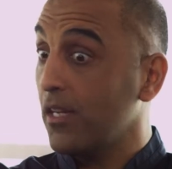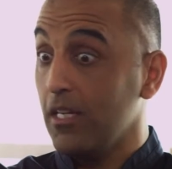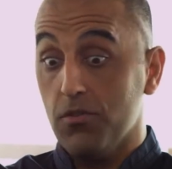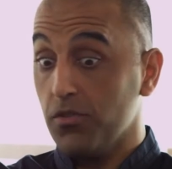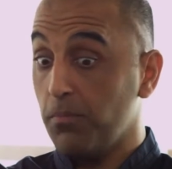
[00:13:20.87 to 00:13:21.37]
And
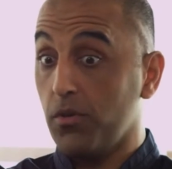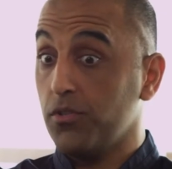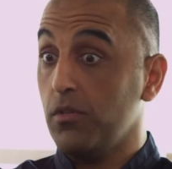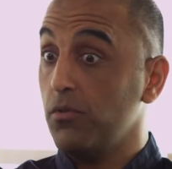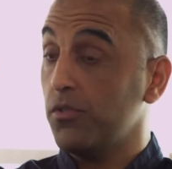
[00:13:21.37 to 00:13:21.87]
here's a
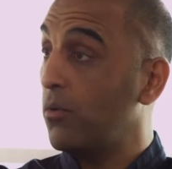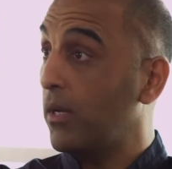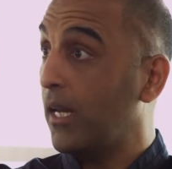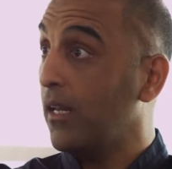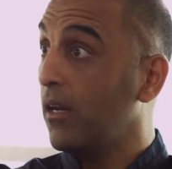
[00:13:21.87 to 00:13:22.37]
person who's
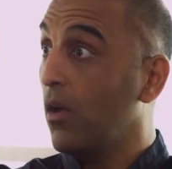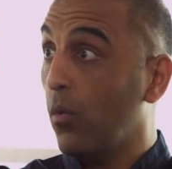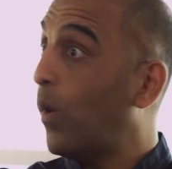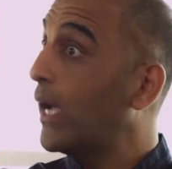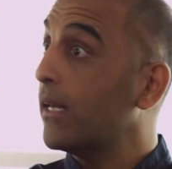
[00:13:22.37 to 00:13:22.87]
doing it.
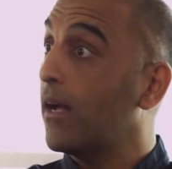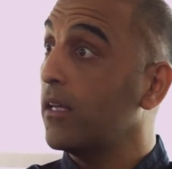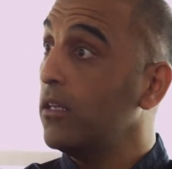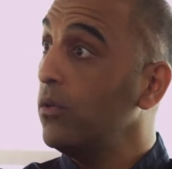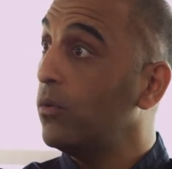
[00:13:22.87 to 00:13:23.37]
Why not
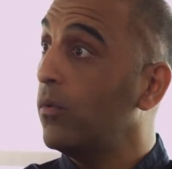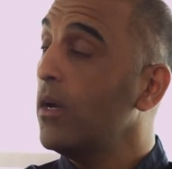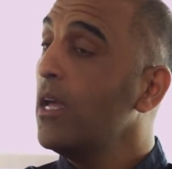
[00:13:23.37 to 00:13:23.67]
you?